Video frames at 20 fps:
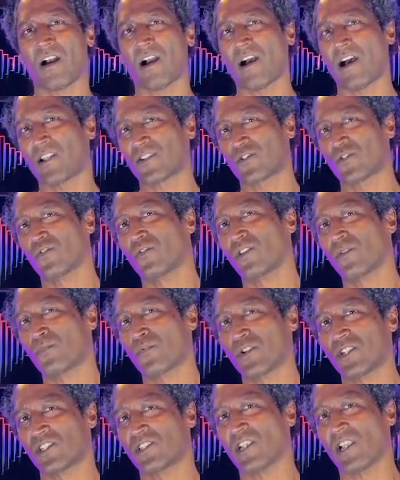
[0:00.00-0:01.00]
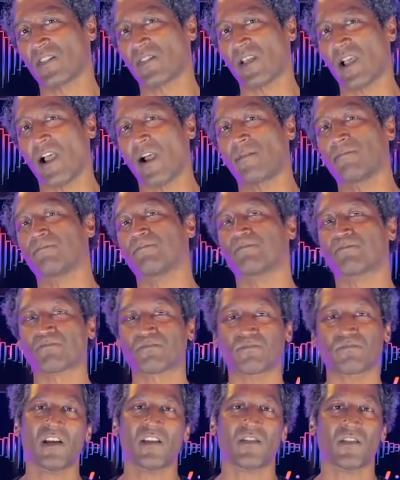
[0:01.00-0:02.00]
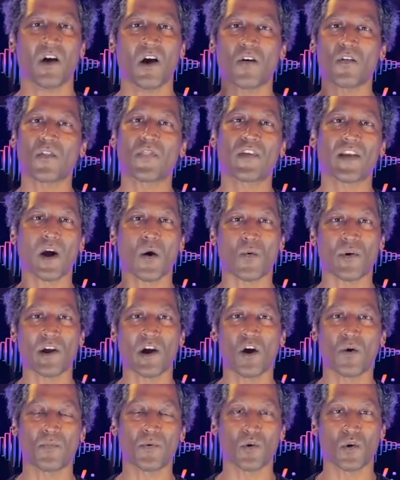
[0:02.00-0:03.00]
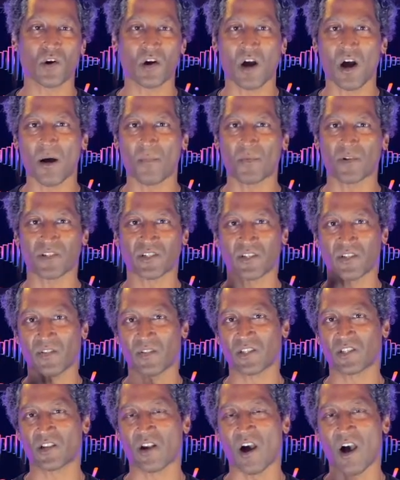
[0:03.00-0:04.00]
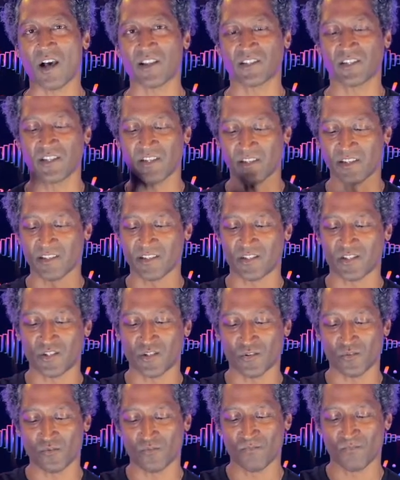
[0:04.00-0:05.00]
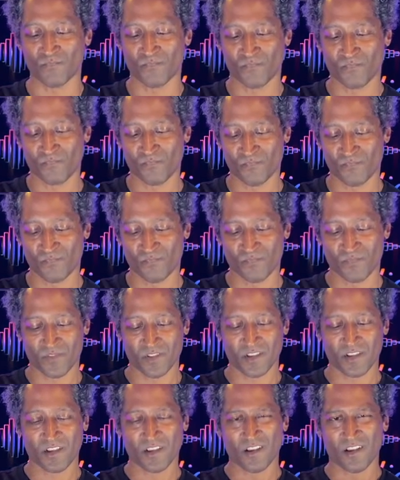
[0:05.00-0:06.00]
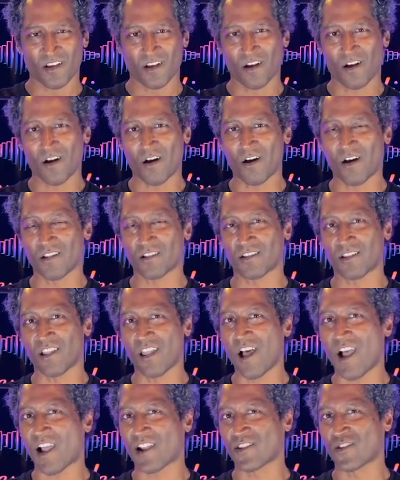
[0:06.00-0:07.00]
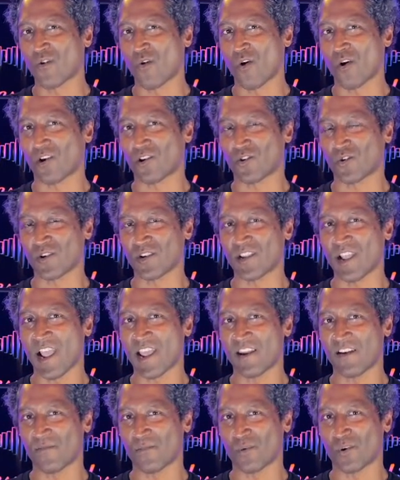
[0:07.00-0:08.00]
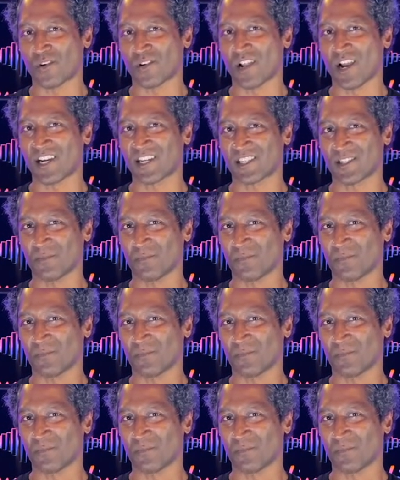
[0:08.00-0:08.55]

I truly appreciate that. The other thing I want to help you accomplish in this content is to unlock your creative production